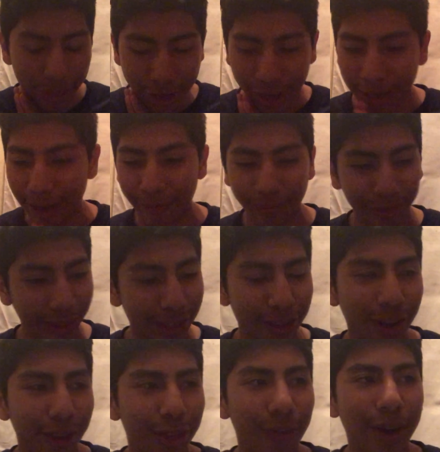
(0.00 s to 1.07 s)
the
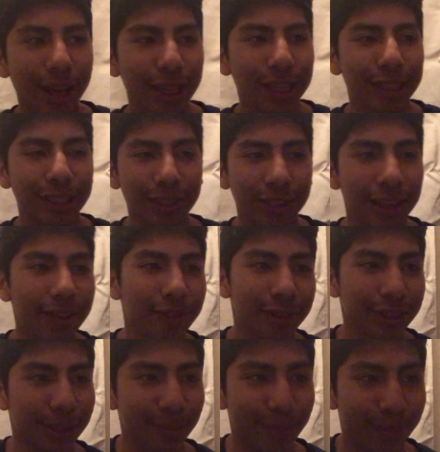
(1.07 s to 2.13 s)
Dothraki should give
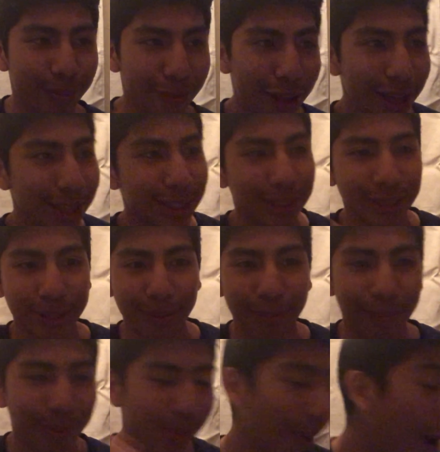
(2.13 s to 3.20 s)
her some thanks and
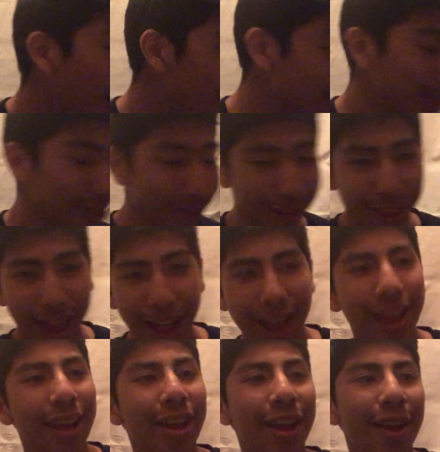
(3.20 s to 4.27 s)
some props for that.